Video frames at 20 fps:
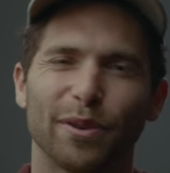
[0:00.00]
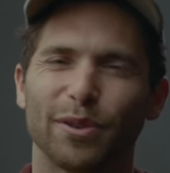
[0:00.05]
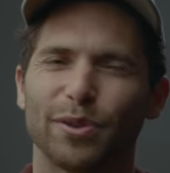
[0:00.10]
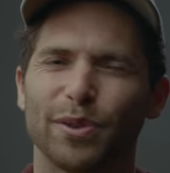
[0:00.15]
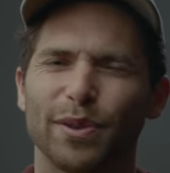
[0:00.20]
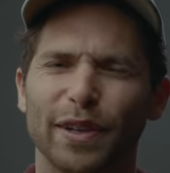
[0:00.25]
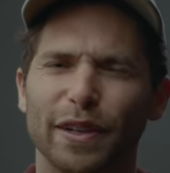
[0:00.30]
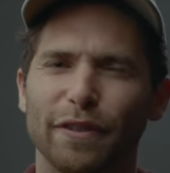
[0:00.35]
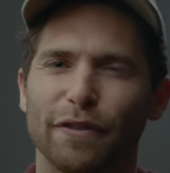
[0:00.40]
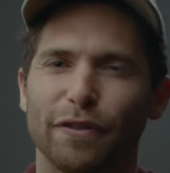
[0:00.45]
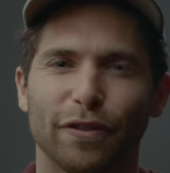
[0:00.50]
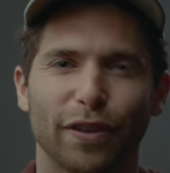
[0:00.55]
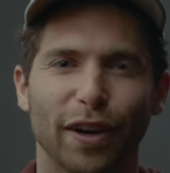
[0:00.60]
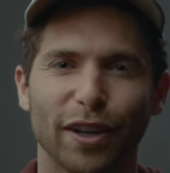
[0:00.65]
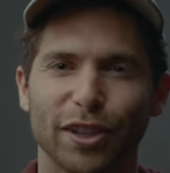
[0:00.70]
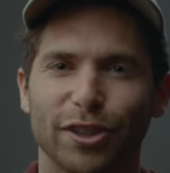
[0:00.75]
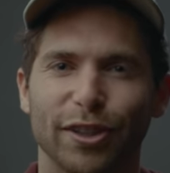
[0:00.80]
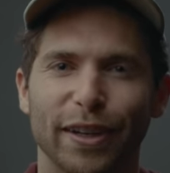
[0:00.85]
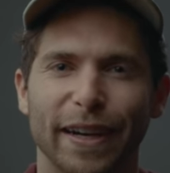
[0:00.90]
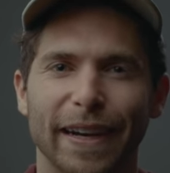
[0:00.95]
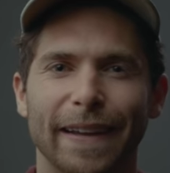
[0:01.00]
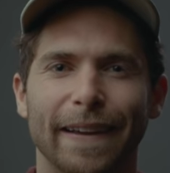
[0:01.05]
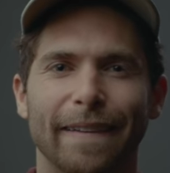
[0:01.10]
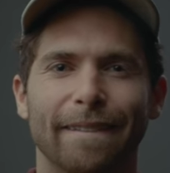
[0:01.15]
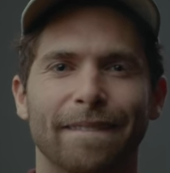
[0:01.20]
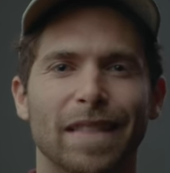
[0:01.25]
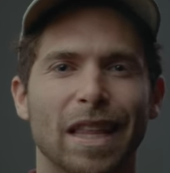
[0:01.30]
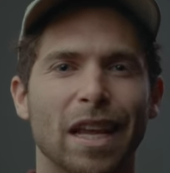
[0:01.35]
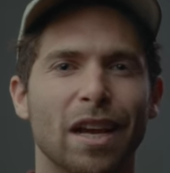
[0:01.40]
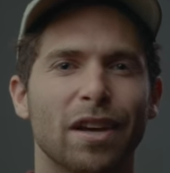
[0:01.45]
It was really
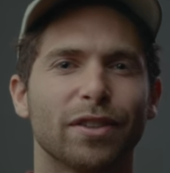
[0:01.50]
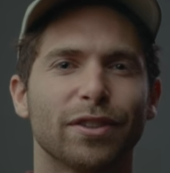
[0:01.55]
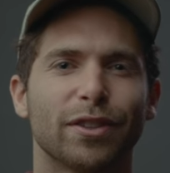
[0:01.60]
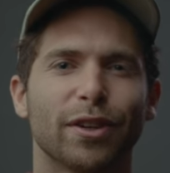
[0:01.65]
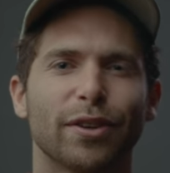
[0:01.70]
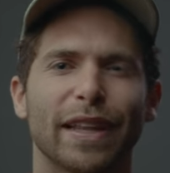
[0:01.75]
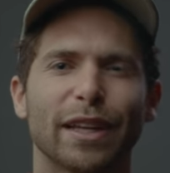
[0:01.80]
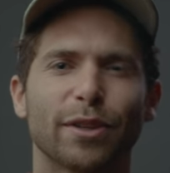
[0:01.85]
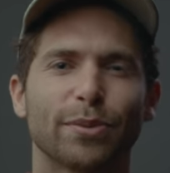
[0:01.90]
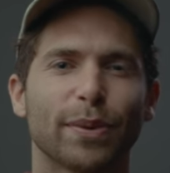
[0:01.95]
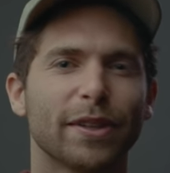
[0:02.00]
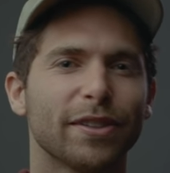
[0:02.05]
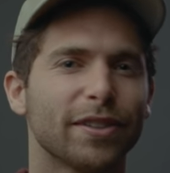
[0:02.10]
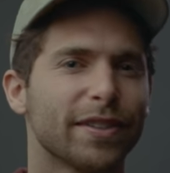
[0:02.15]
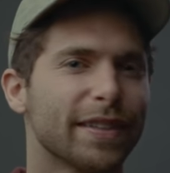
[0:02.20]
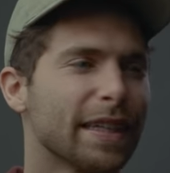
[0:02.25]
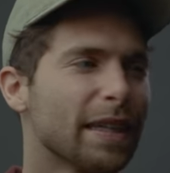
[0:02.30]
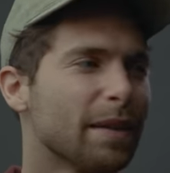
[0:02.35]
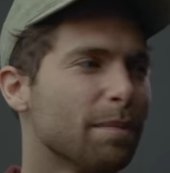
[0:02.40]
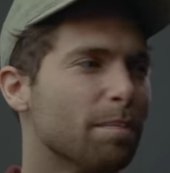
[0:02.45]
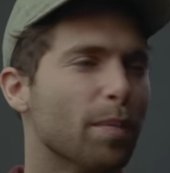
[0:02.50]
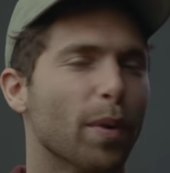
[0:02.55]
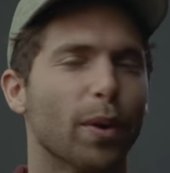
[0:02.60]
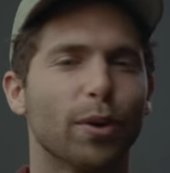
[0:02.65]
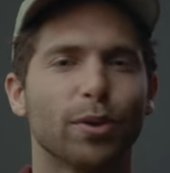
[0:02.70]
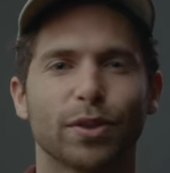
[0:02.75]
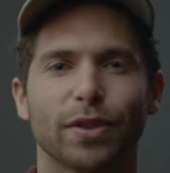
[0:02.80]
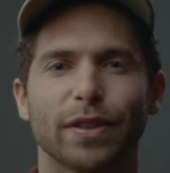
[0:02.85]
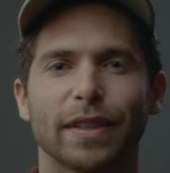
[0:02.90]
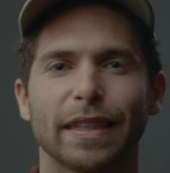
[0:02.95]
frustrating. So that's why you're seeing
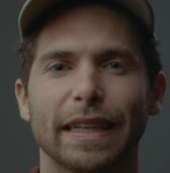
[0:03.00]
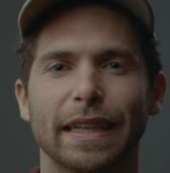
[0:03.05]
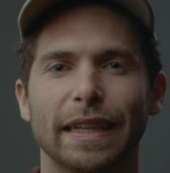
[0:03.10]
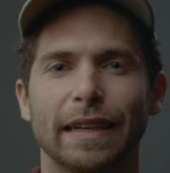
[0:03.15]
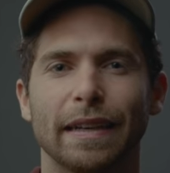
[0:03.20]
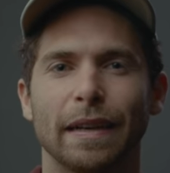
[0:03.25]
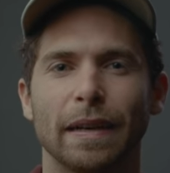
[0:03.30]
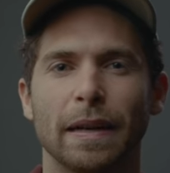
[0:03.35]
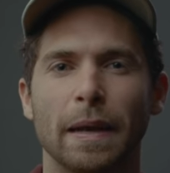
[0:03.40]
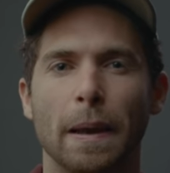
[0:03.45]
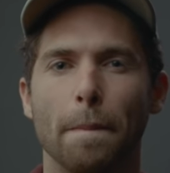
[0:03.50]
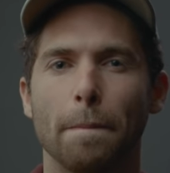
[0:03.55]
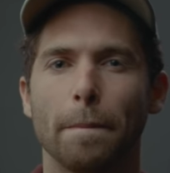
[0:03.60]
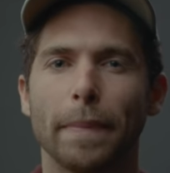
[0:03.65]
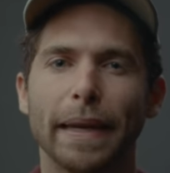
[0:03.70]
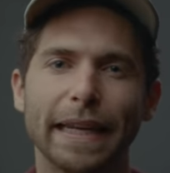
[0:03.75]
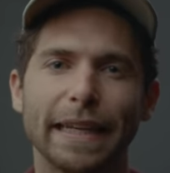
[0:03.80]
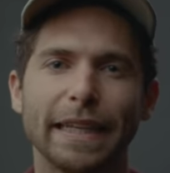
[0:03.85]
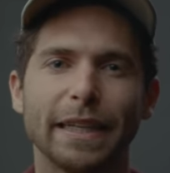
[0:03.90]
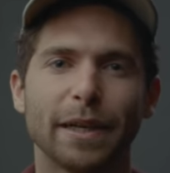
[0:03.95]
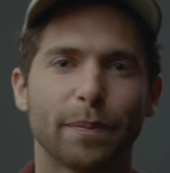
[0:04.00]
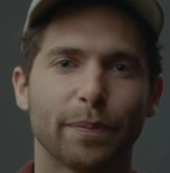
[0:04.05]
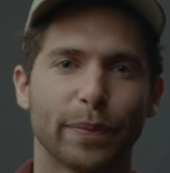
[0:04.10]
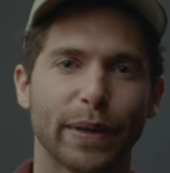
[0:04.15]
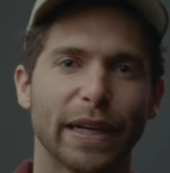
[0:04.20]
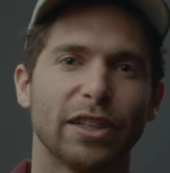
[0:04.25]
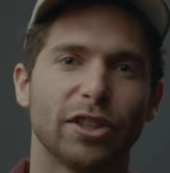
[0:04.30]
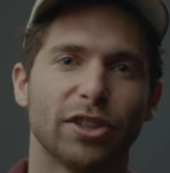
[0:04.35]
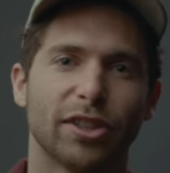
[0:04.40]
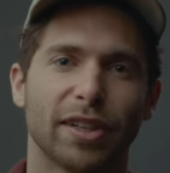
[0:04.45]
mostly medium
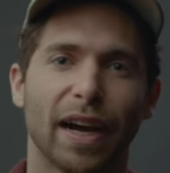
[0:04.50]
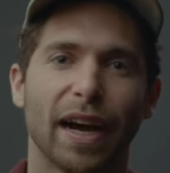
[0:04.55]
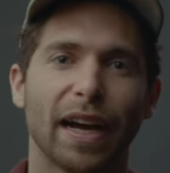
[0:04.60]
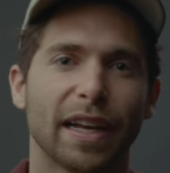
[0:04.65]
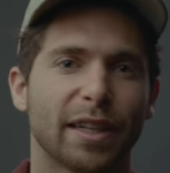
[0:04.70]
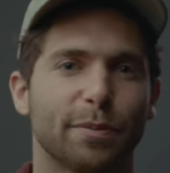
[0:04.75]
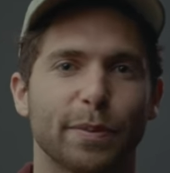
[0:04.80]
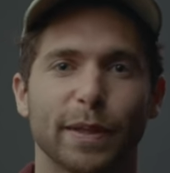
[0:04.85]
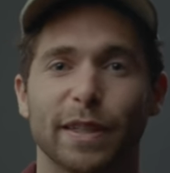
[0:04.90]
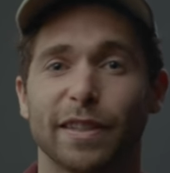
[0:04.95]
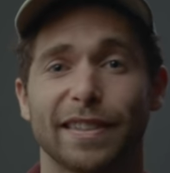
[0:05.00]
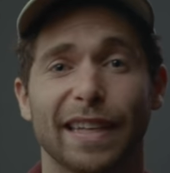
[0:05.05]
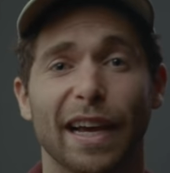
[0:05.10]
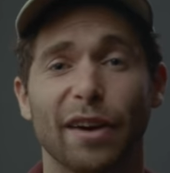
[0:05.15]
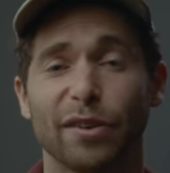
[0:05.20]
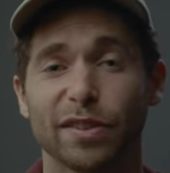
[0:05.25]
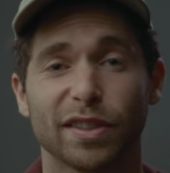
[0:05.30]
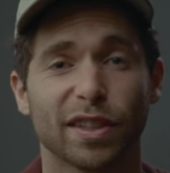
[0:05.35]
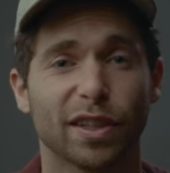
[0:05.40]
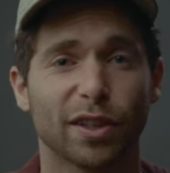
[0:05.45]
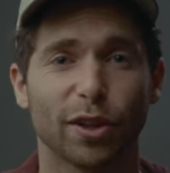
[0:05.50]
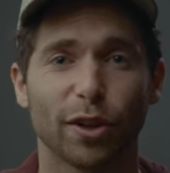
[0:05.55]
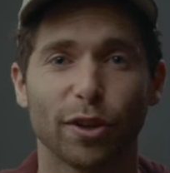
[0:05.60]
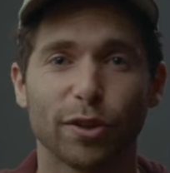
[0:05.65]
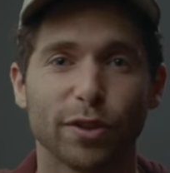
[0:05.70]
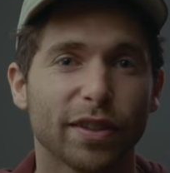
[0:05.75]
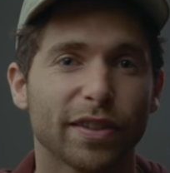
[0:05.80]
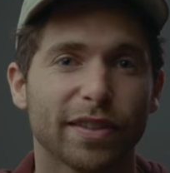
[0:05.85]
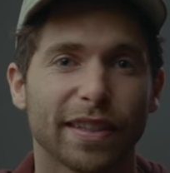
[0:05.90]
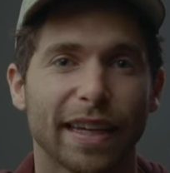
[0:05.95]
range shots, because that was the
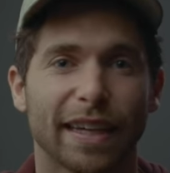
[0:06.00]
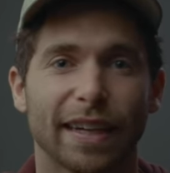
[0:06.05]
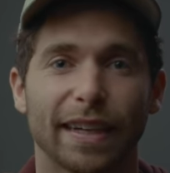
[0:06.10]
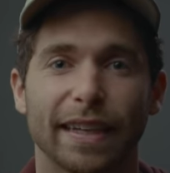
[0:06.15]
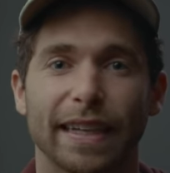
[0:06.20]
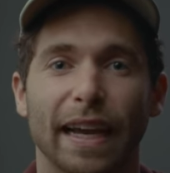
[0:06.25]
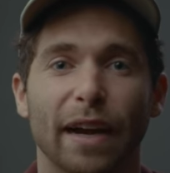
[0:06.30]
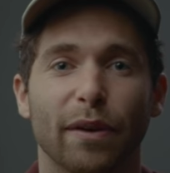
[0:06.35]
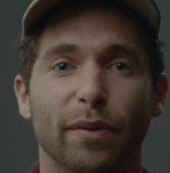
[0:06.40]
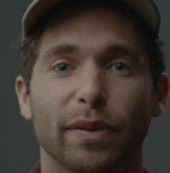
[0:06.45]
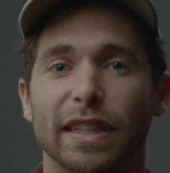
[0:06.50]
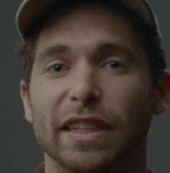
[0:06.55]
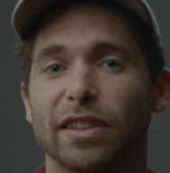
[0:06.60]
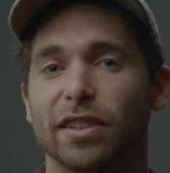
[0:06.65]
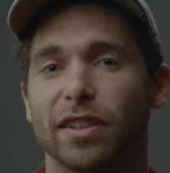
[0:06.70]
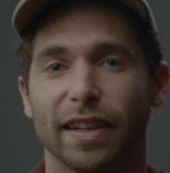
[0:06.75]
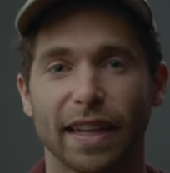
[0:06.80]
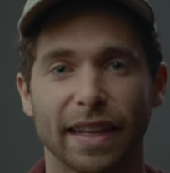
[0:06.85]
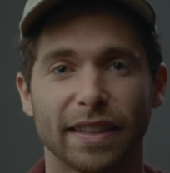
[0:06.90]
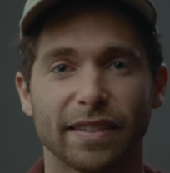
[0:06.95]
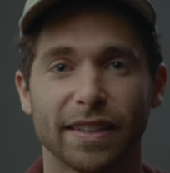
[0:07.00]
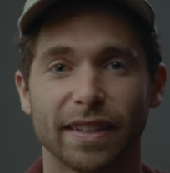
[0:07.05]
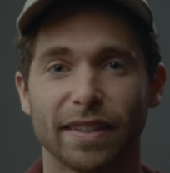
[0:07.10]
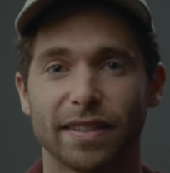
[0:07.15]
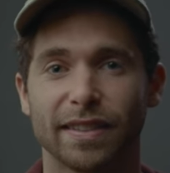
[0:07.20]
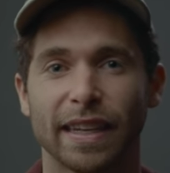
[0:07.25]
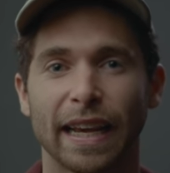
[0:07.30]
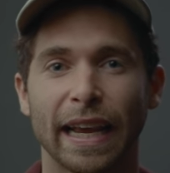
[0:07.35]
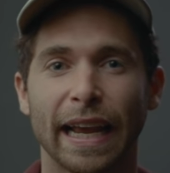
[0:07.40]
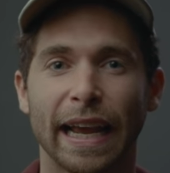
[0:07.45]
closest I could get with these
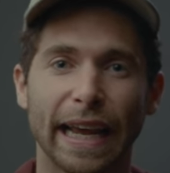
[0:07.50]
lenses,